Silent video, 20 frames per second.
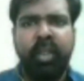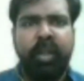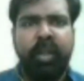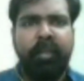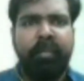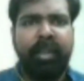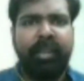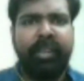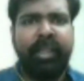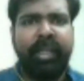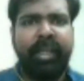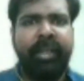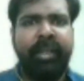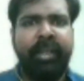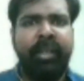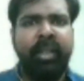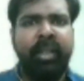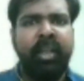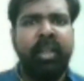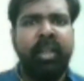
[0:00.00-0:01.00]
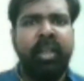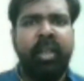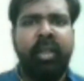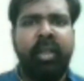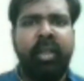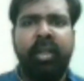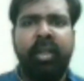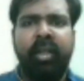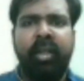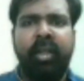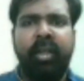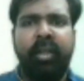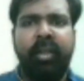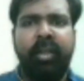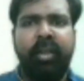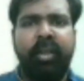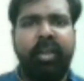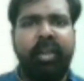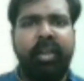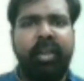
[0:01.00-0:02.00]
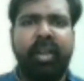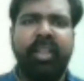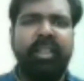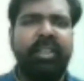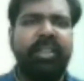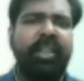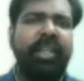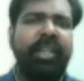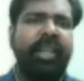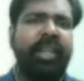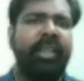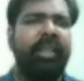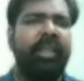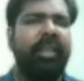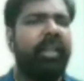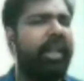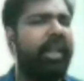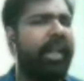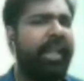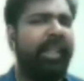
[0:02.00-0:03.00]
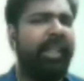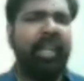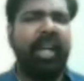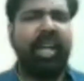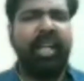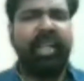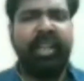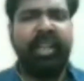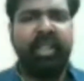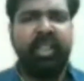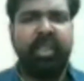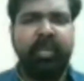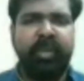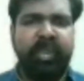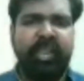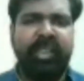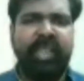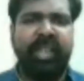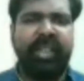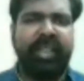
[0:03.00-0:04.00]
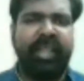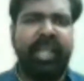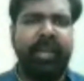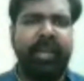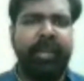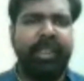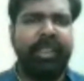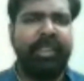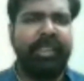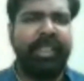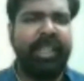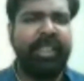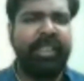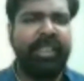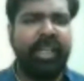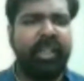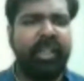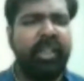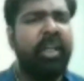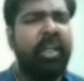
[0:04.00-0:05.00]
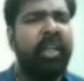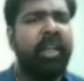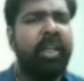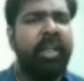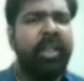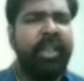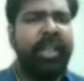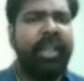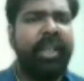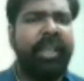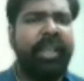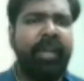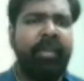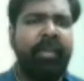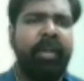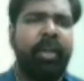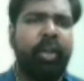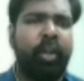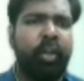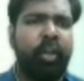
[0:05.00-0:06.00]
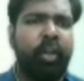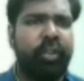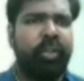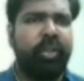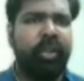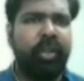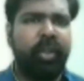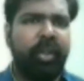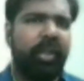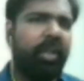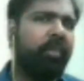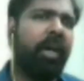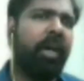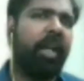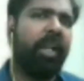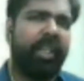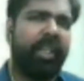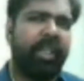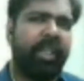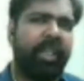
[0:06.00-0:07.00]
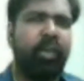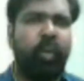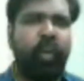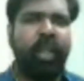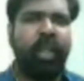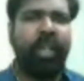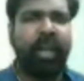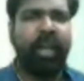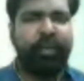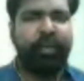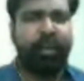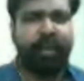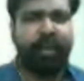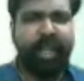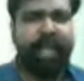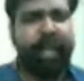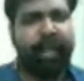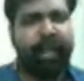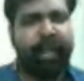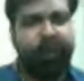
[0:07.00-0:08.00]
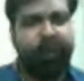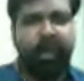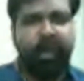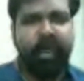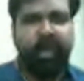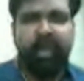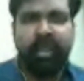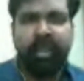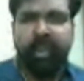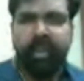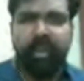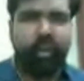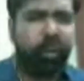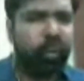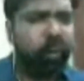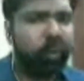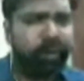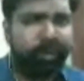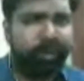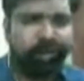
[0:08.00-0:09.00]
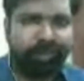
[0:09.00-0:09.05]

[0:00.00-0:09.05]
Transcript: but then uh, Rushdie entirely dismisses that claim and he says that he came across Marquez only after that. So,